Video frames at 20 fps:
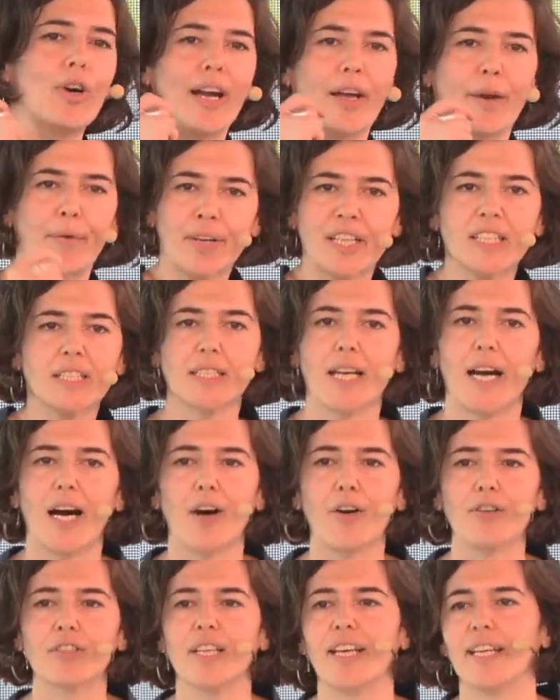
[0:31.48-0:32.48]
I reached
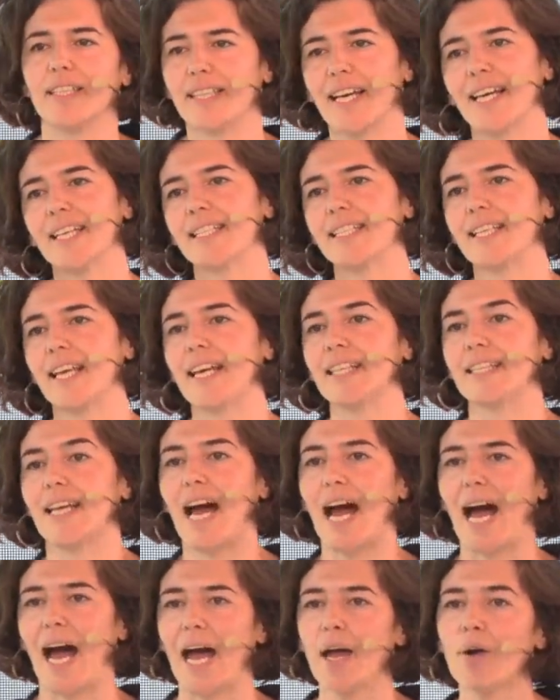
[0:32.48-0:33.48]
out and I said,
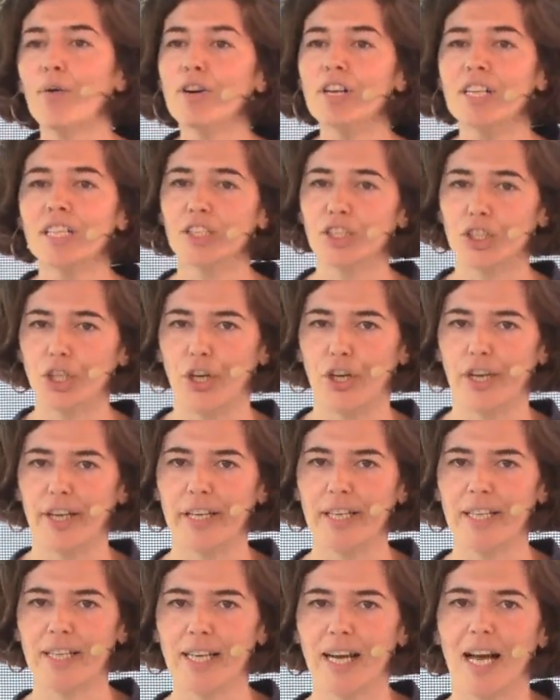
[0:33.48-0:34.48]
I want to
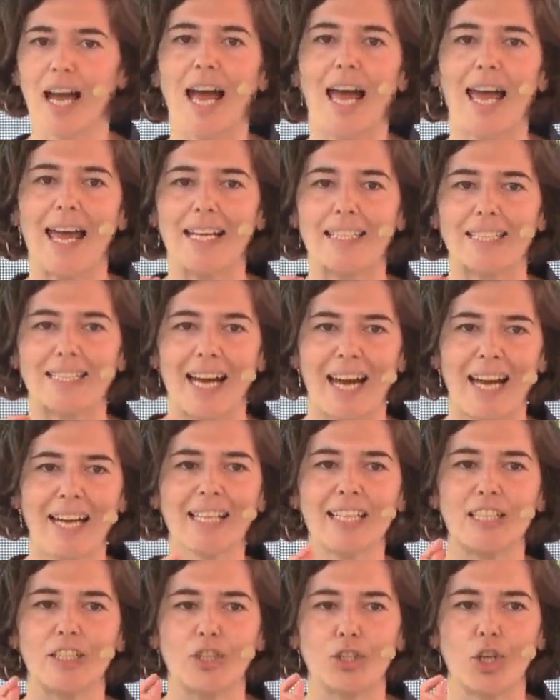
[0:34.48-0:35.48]
join and I
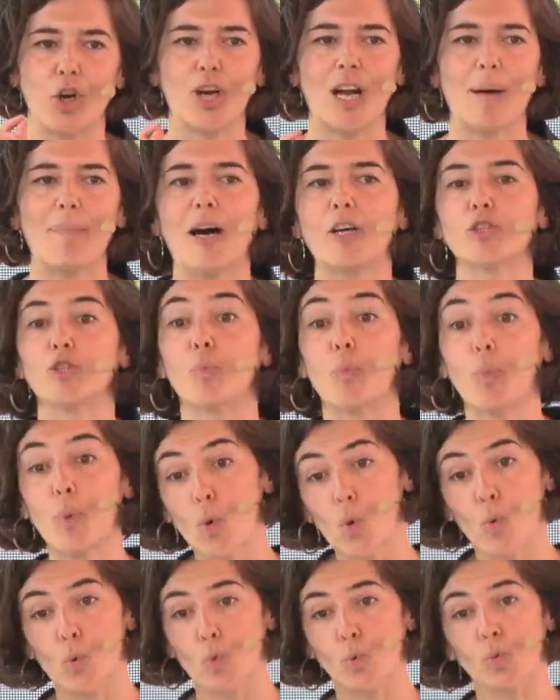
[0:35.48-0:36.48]
can talk about
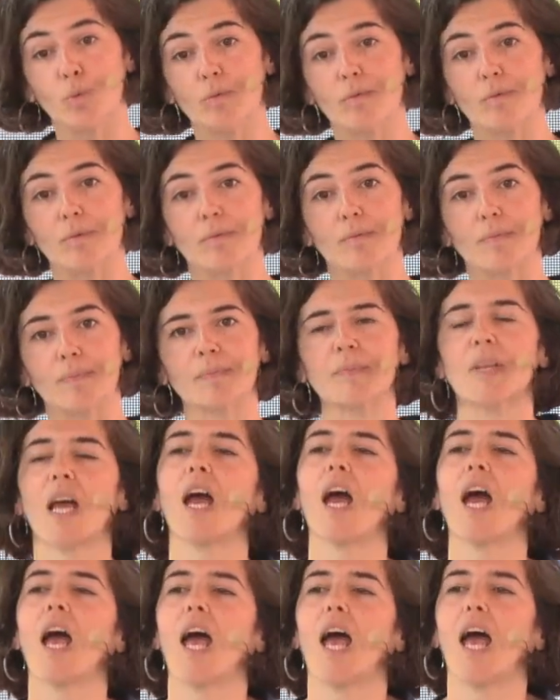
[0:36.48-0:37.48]
poo.
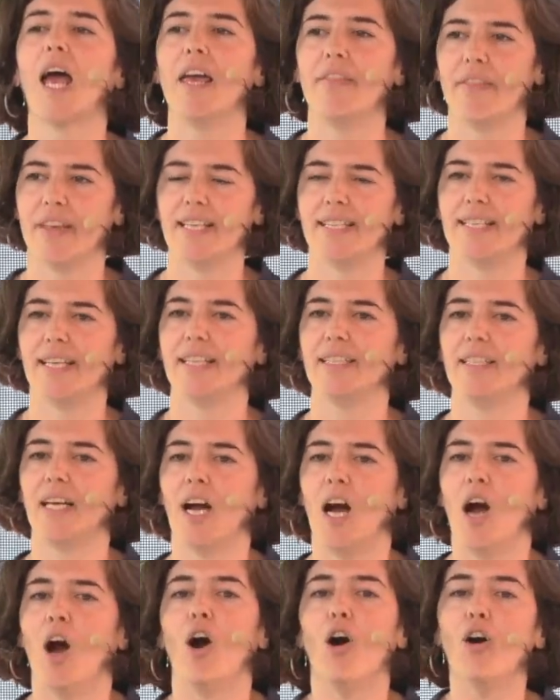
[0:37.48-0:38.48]
And they said,
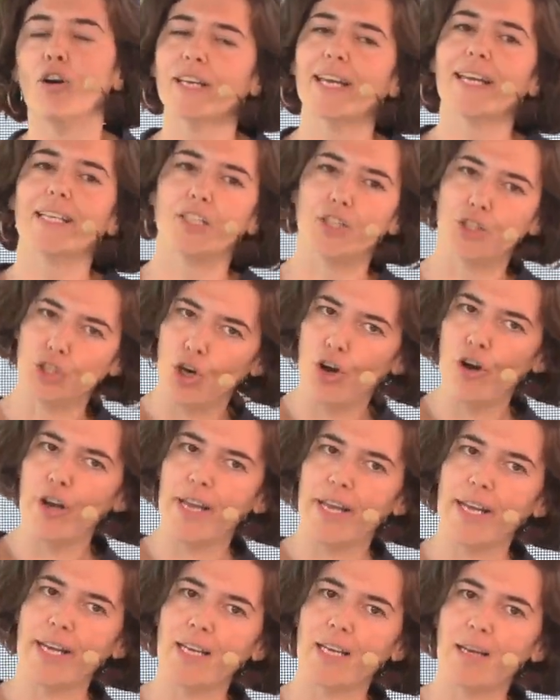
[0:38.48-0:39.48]
okay,
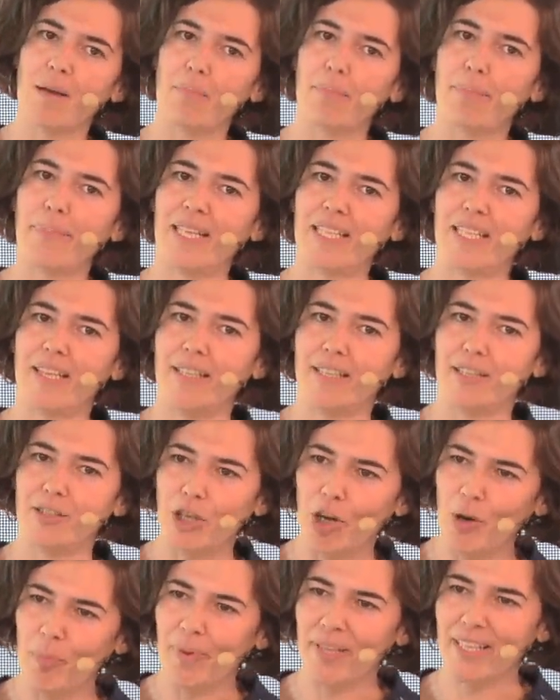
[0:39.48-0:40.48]
join, but the
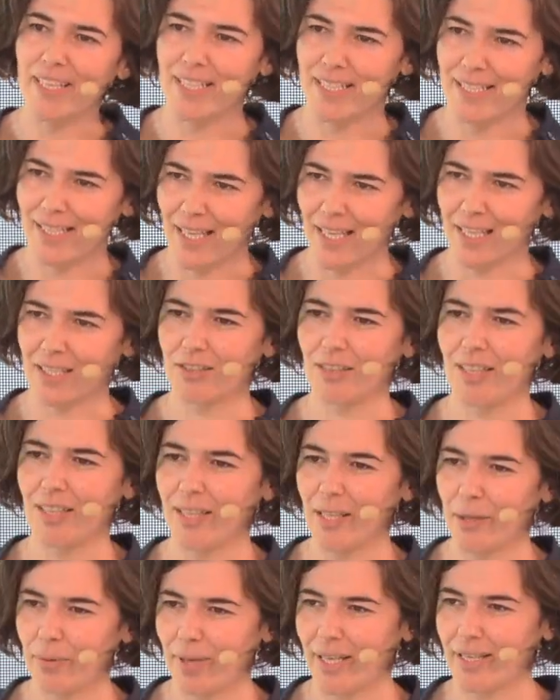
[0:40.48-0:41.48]
topic is
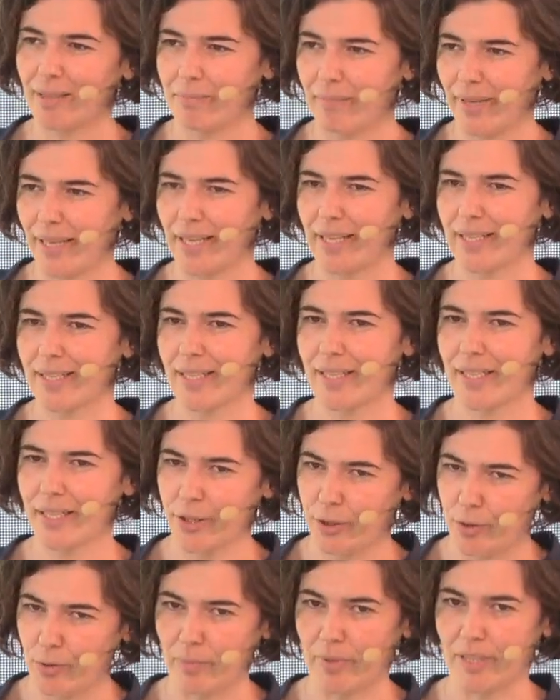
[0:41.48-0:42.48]
actually what makes
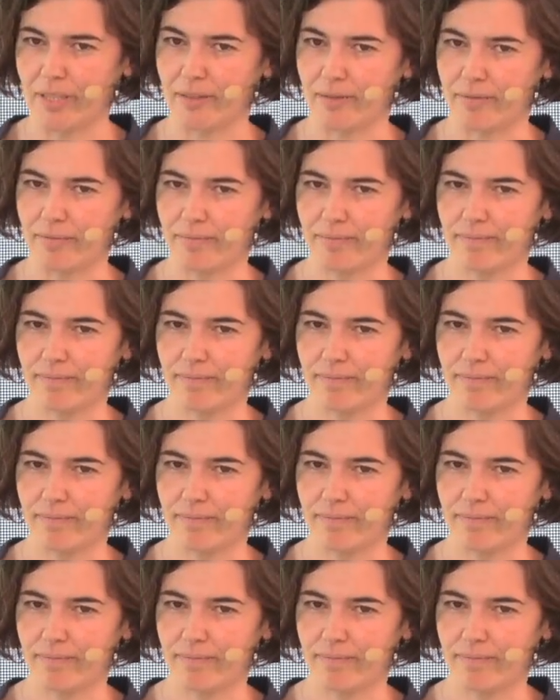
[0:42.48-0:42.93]
us human.